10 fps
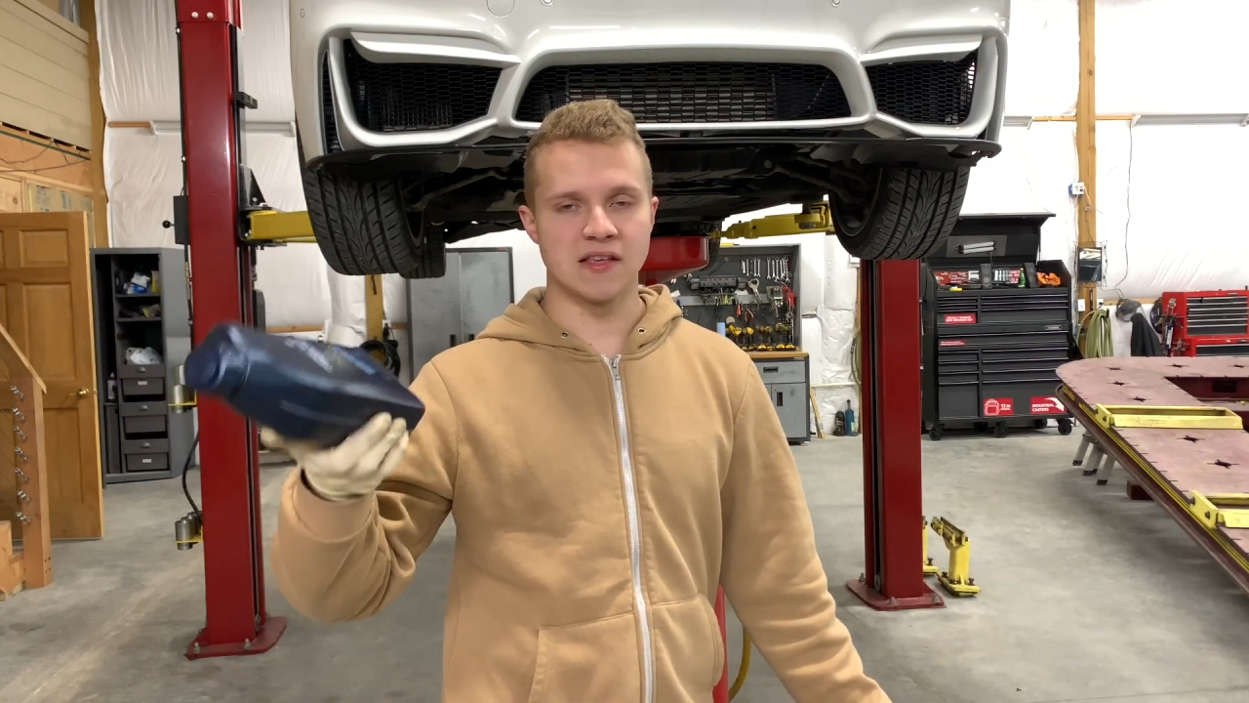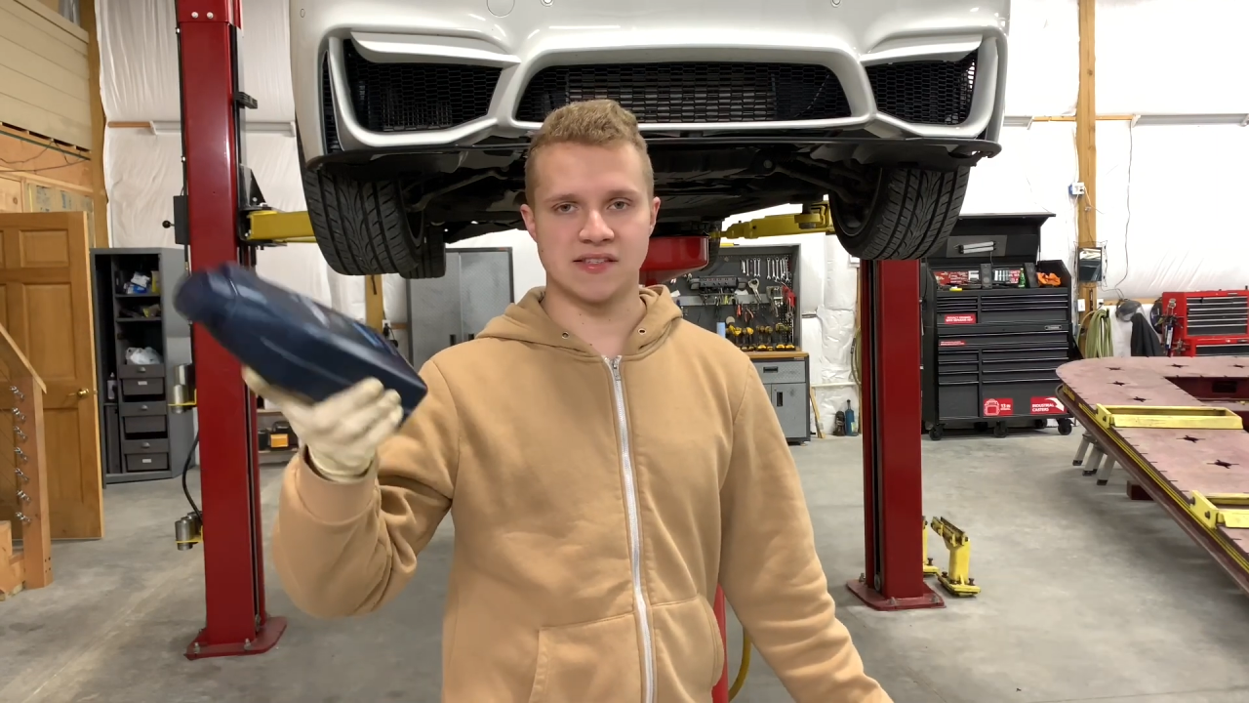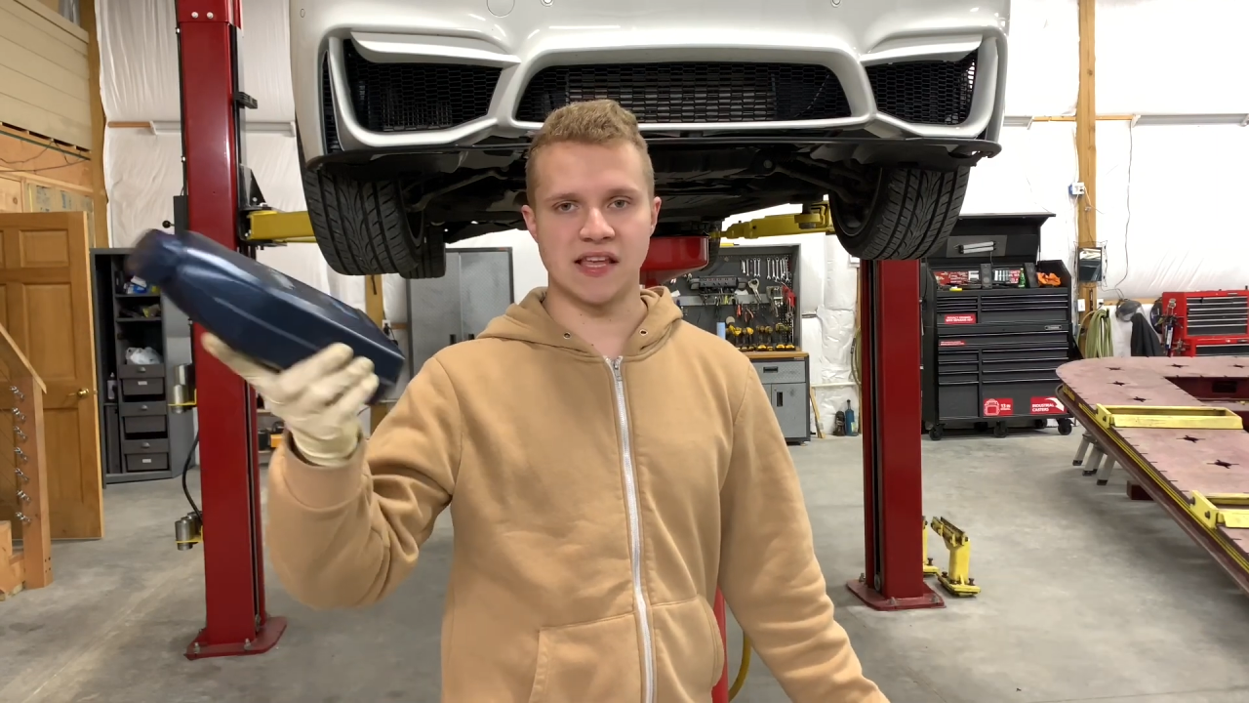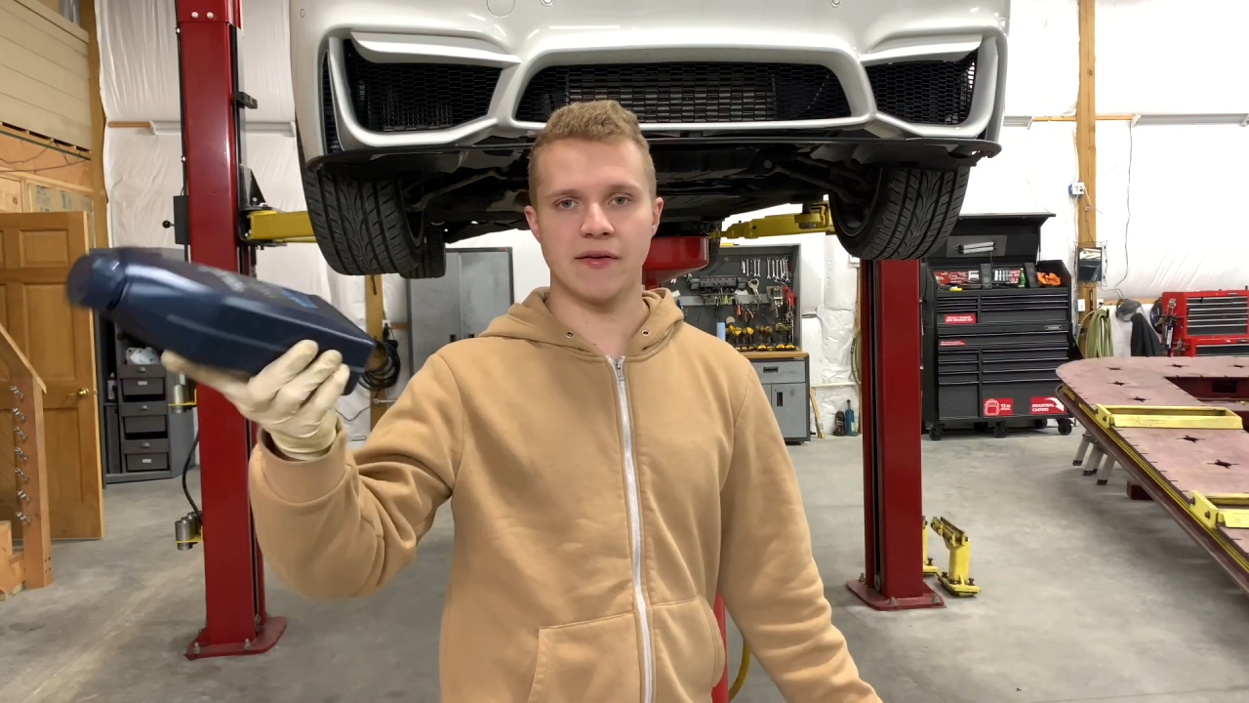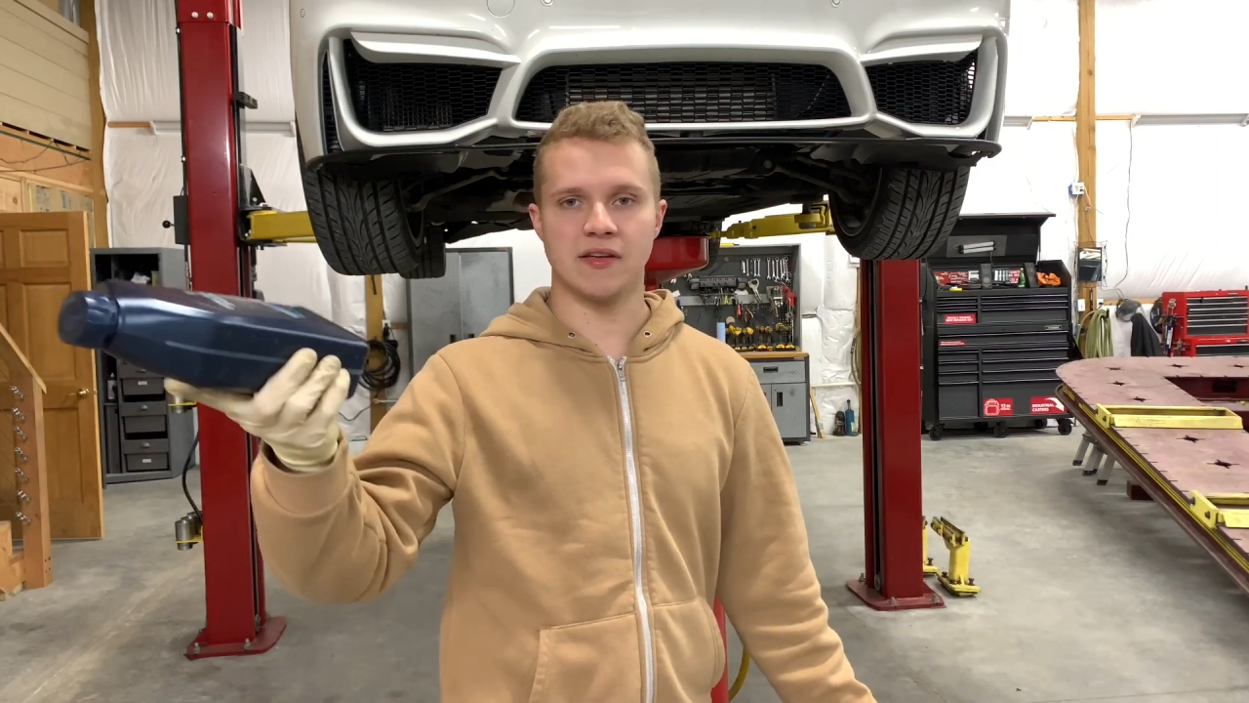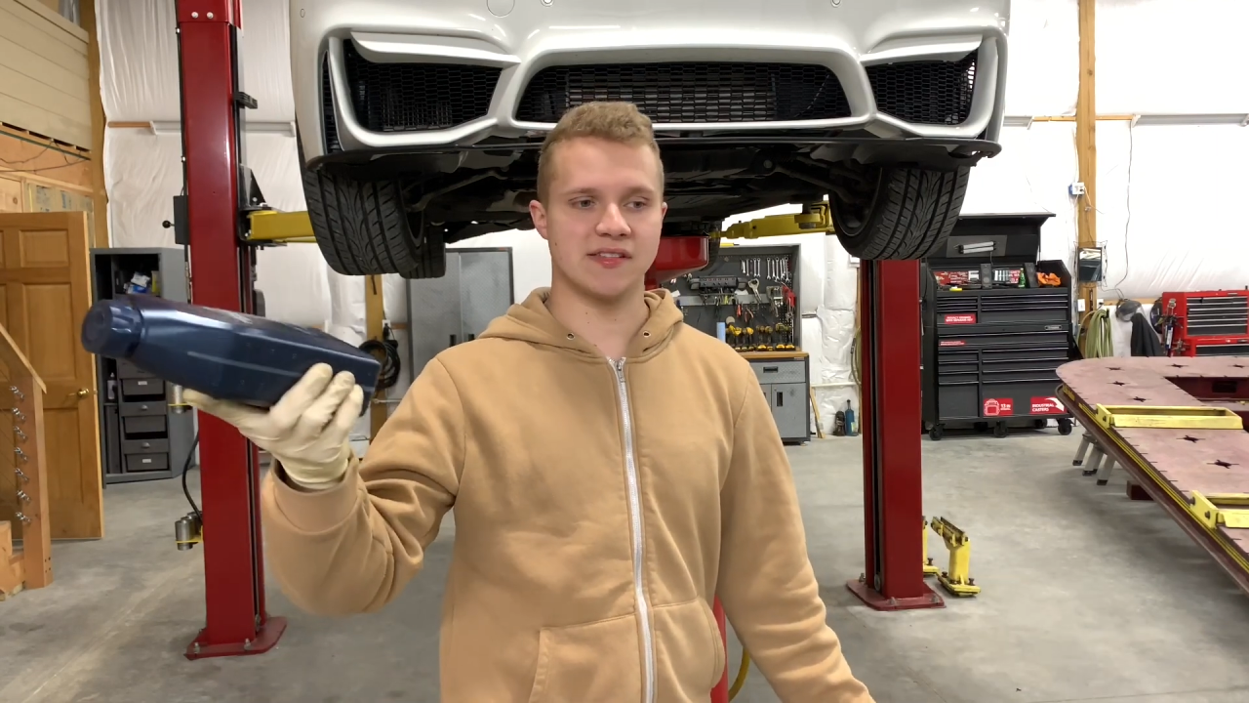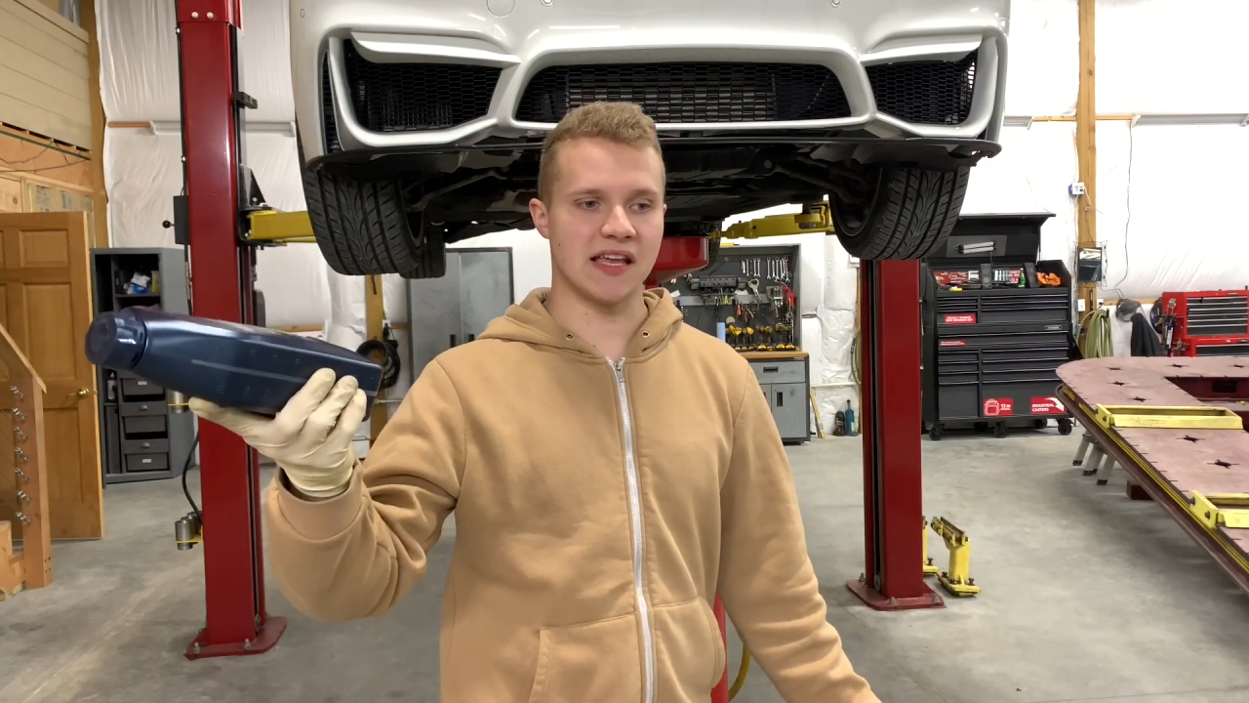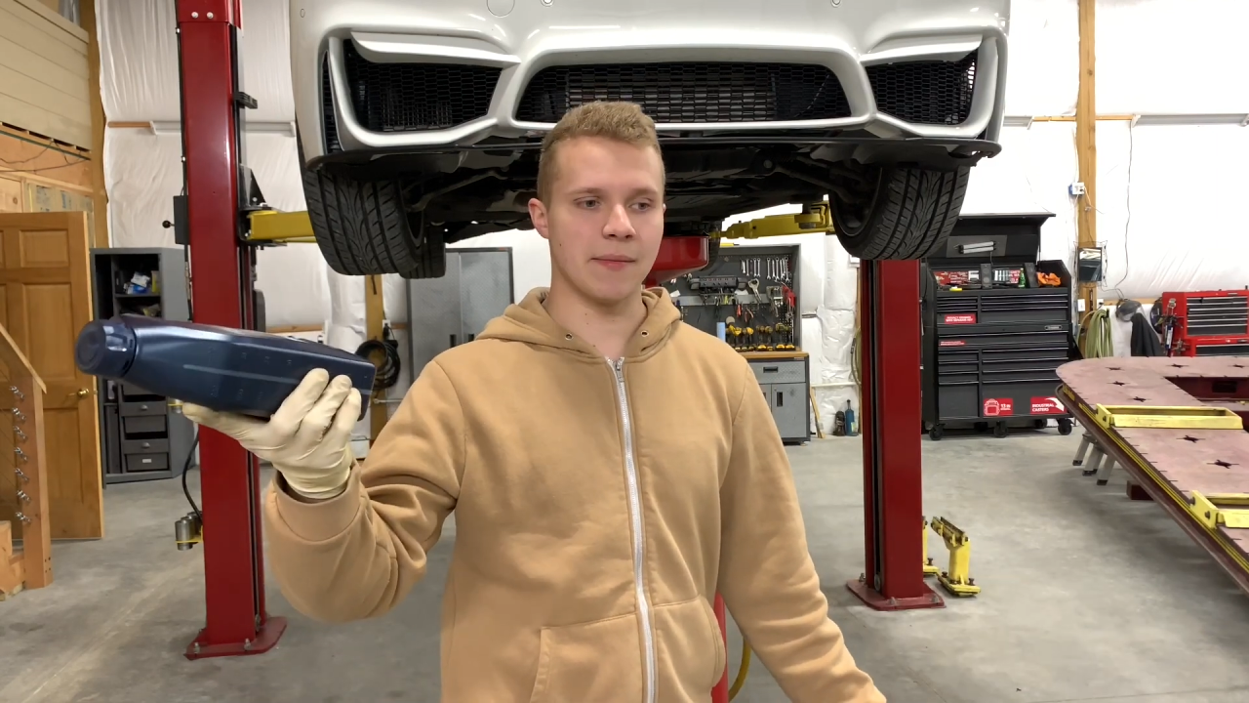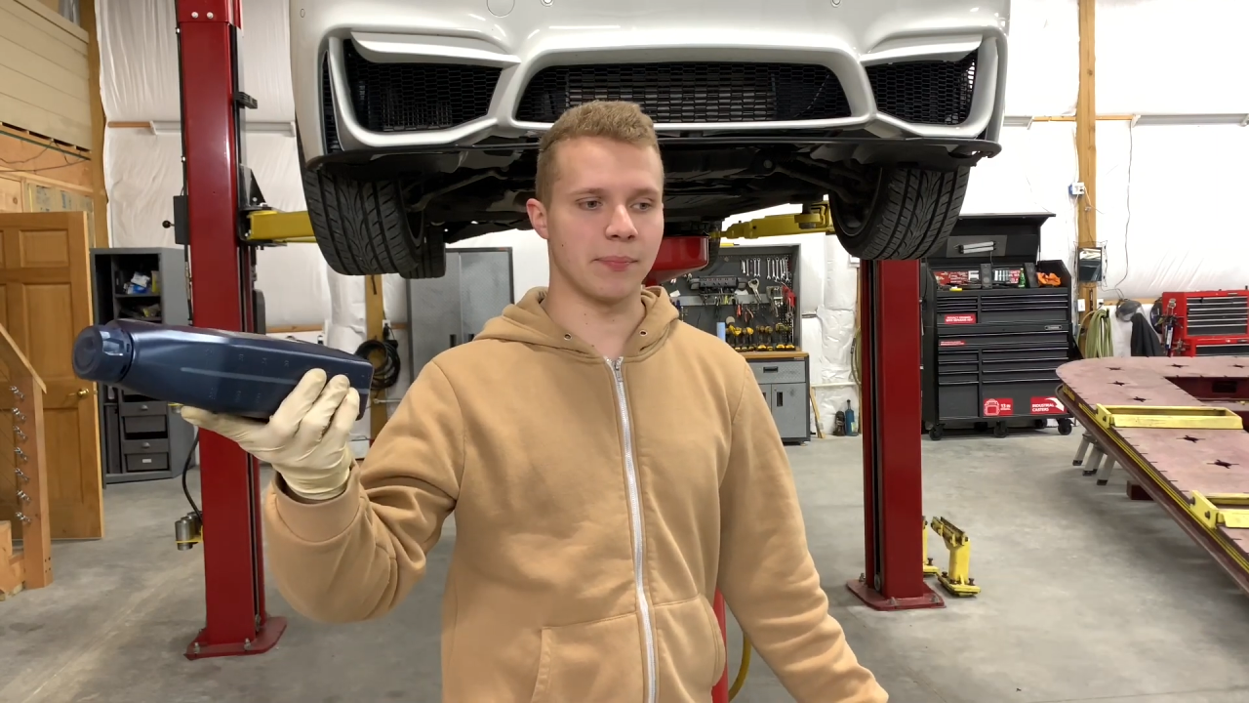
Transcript: same